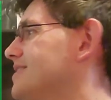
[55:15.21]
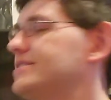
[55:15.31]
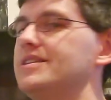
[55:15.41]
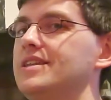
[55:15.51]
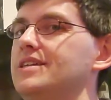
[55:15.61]

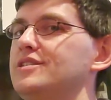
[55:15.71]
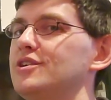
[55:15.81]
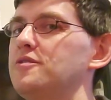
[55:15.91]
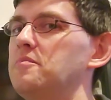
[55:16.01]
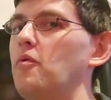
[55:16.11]
Didn't need
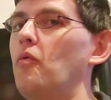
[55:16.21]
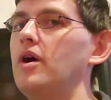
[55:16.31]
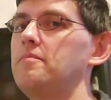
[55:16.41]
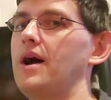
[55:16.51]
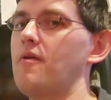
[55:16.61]
to.
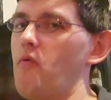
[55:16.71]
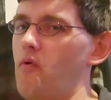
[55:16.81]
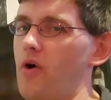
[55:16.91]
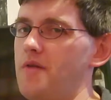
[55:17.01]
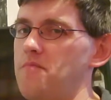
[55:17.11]
Won by
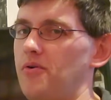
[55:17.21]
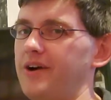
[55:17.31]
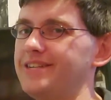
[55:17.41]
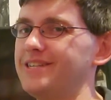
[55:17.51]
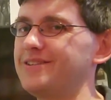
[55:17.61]
1
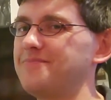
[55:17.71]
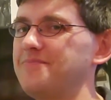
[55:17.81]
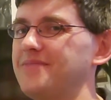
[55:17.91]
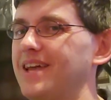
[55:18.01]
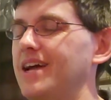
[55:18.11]
point.
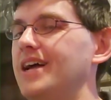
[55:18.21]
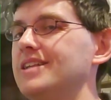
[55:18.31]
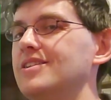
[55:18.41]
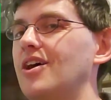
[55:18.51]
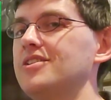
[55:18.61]

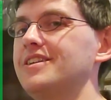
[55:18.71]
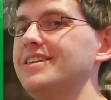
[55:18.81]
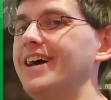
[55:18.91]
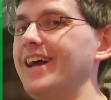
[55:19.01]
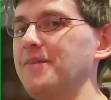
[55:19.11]
And called it a
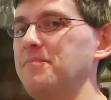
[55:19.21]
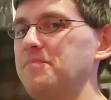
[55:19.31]
day.